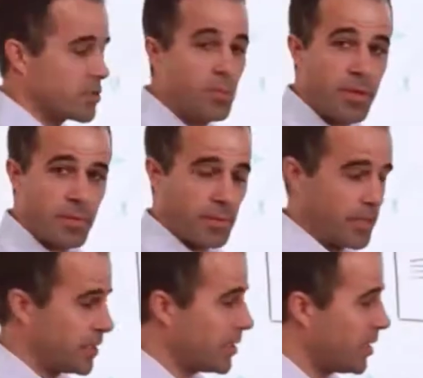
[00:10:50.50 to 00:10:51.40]
new people
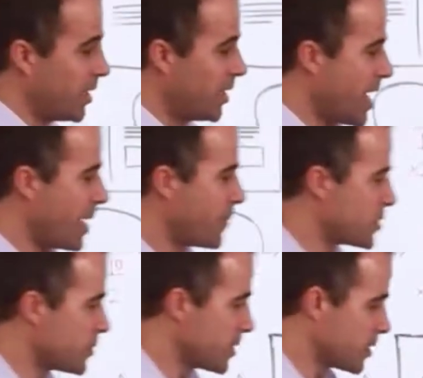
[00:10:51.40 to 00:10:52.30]
in
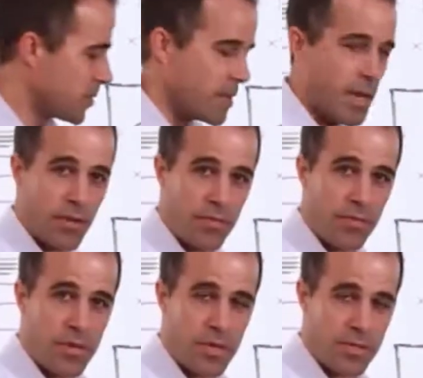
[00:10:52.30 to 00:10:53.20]
happens because we nail it
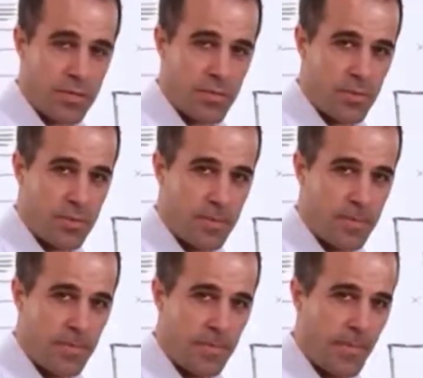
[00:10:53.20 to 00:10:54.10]
for our customers.
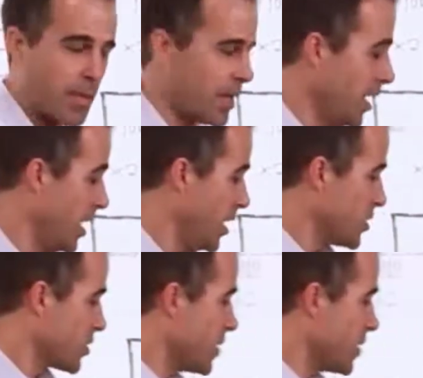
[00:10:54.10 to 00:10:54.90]
So